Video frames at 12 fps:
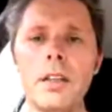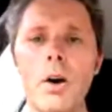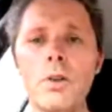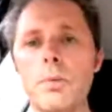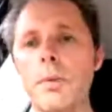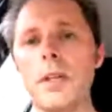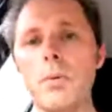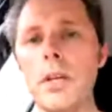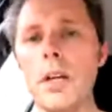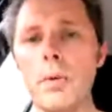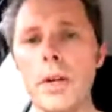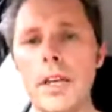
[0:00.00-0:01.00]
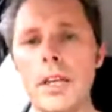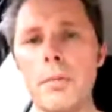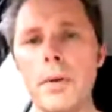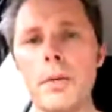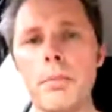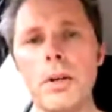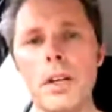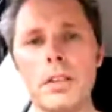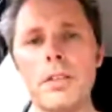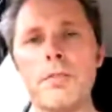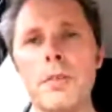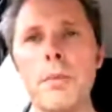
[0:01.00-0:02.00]
and ultimately we know we're getting a better
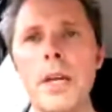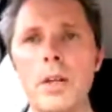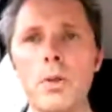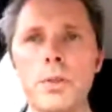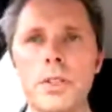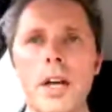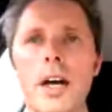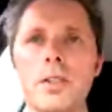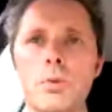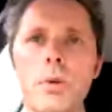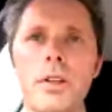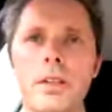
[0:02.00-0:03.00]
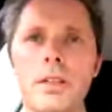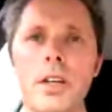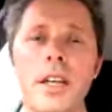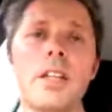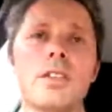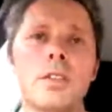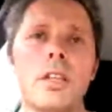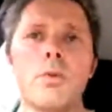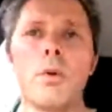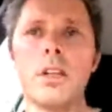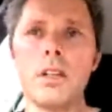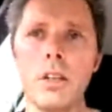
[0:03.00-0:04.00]
product and for me it all starts with again this
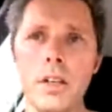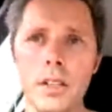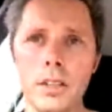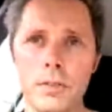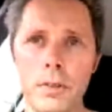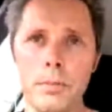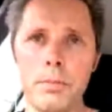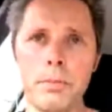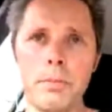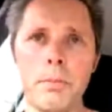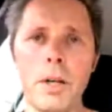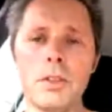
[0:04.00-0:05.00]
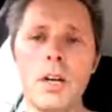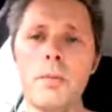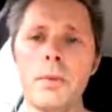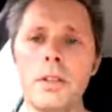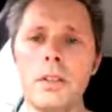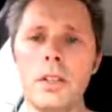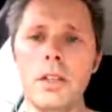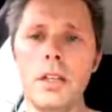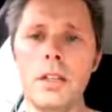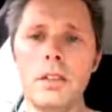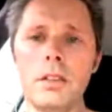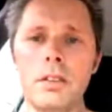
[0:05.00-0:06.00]
is you know one of the learnings from my time in
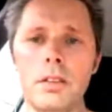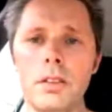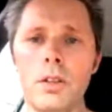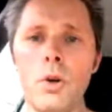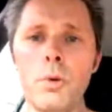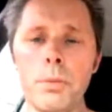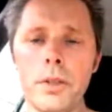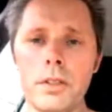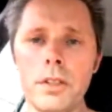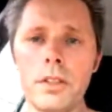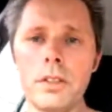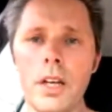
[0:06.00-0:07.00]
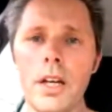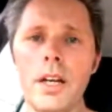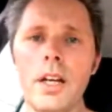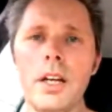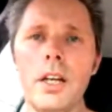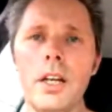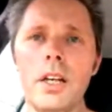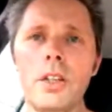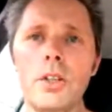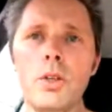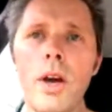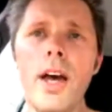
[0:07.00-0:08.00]
in corporates is
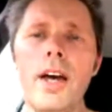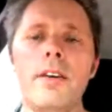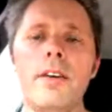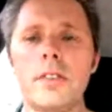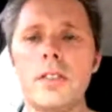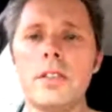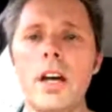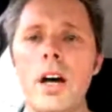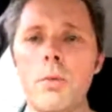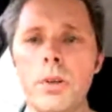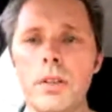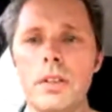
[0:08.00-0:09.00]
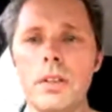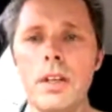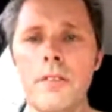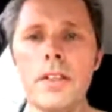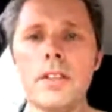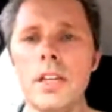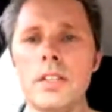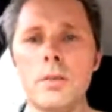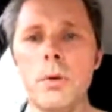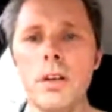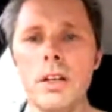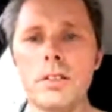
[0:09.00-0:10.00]
you, have to start with a
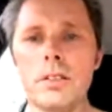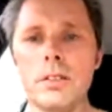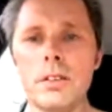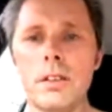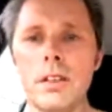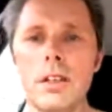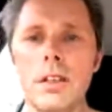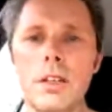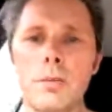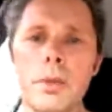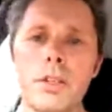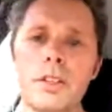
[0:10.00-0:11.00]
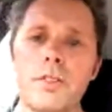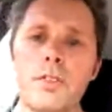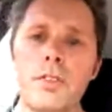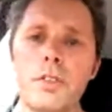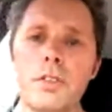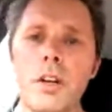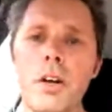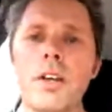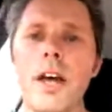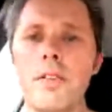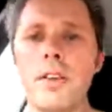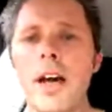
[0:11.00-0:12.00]
fantastic product yeah because
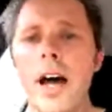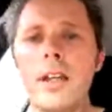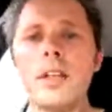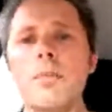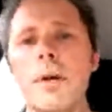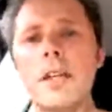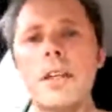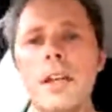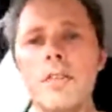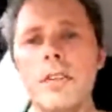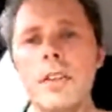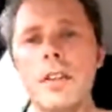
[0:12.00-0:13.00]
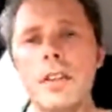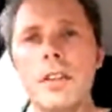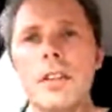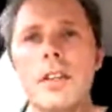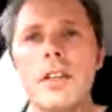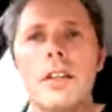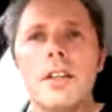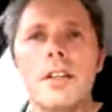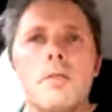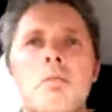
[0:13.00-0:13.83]
if you don't have that underpinning everything